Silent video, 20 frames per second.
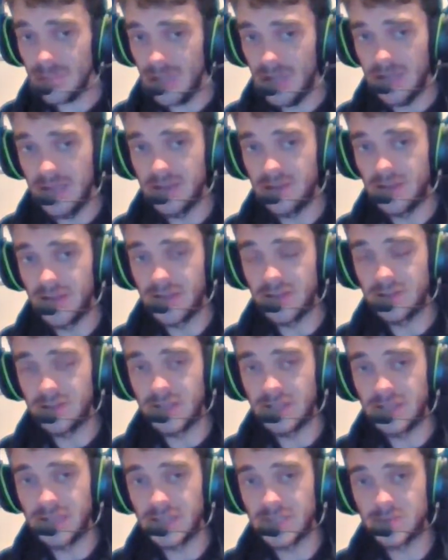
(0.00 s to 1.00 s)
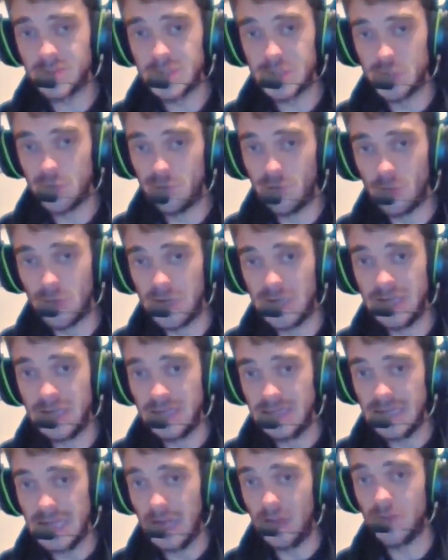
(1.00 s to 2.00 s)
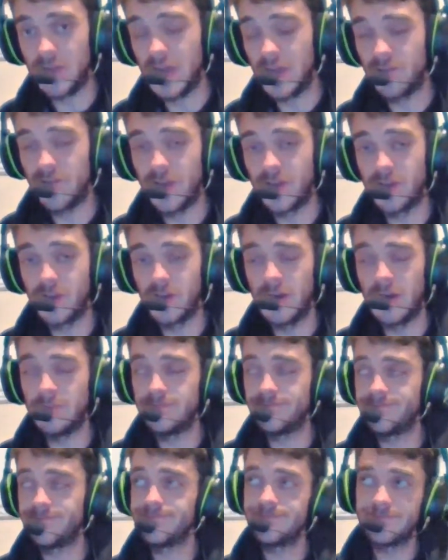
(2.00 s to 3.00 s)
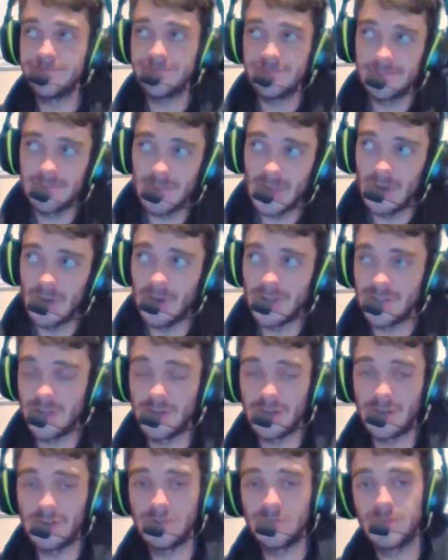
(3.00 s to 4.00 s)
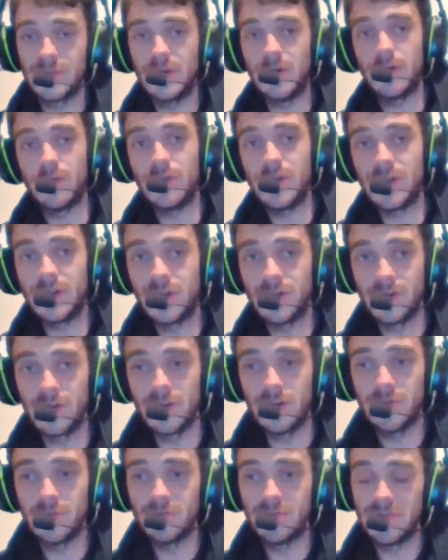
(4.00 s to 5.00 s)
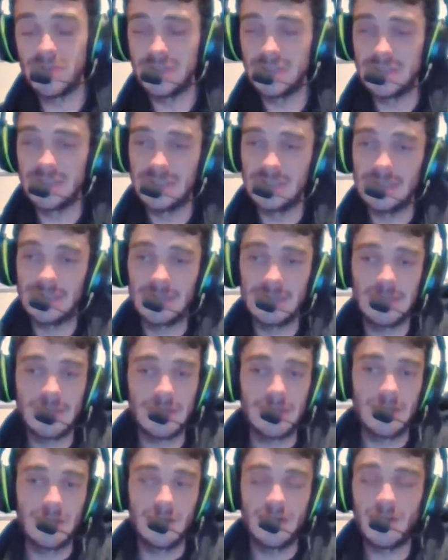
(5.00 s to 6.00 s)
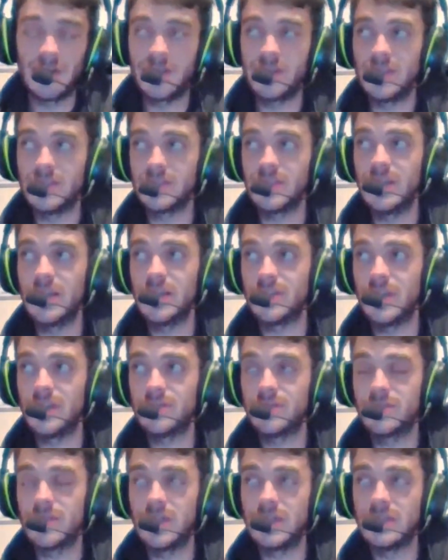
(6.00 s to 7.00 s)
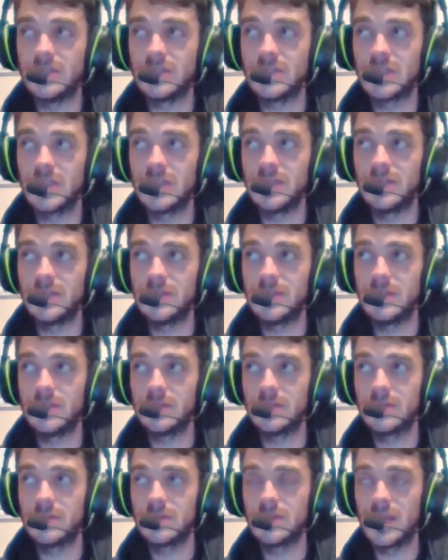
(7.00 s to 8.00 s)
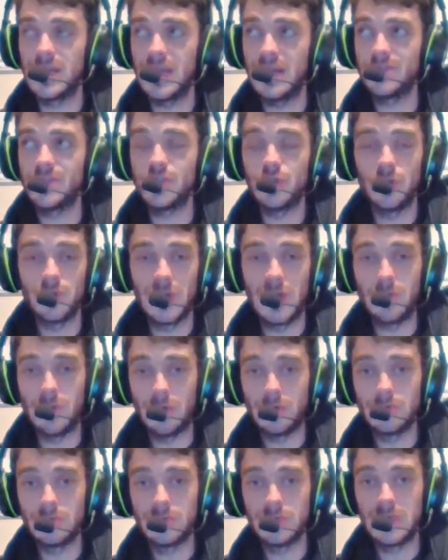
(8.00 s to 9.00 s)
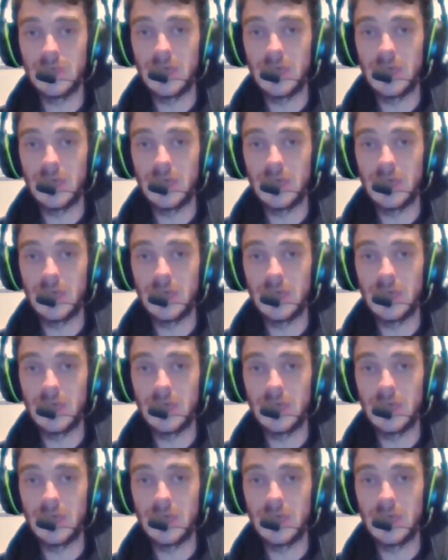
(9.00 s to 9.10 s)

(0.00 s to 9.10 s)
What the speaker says: they get some silverware out the FA Cup. I don't know. I really don't know, but I think they have shot their bolt.